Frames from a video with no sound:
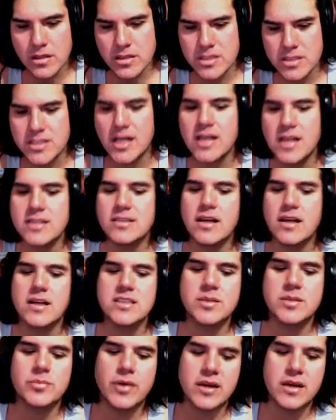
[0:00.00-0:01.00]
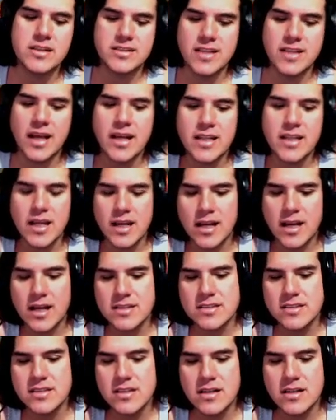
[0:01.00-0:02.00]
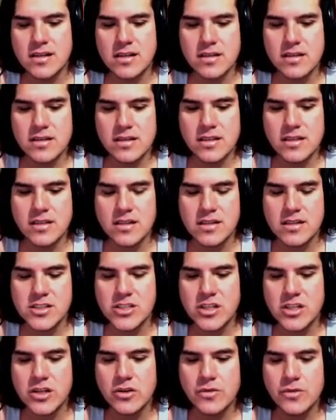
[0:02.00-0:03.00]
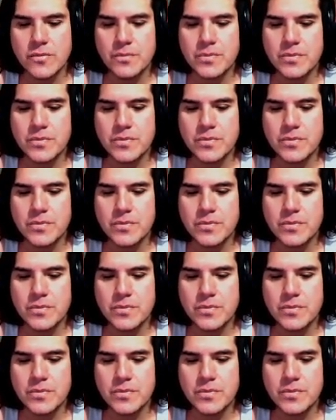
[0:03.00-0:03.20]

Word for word: Just as the brightest light casts the, the darkest shadow.